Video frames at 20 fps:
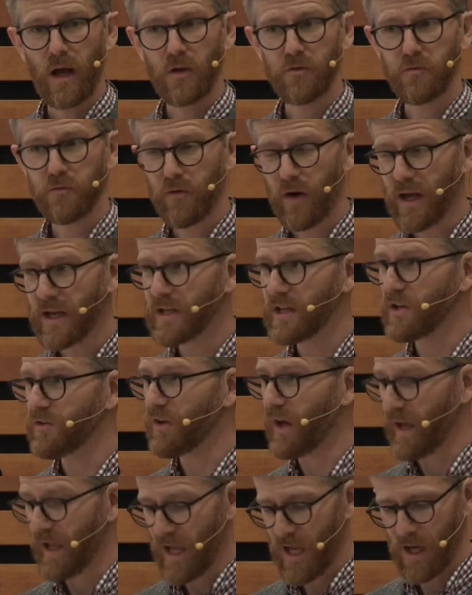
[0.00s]
As frightened as
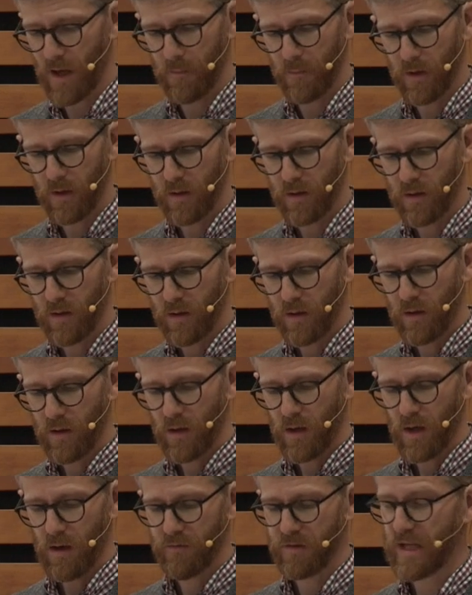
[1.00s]
I am
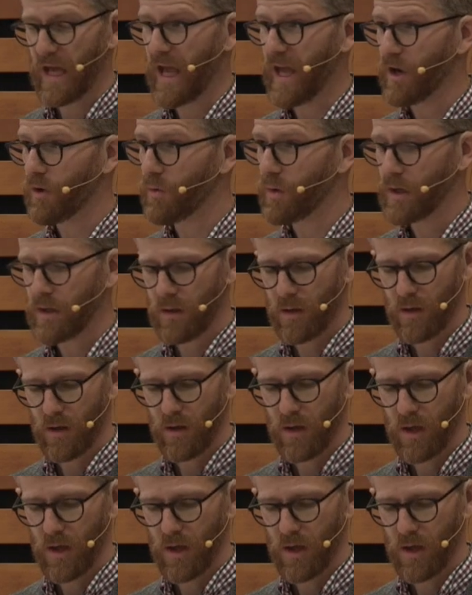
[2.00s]
of the angry,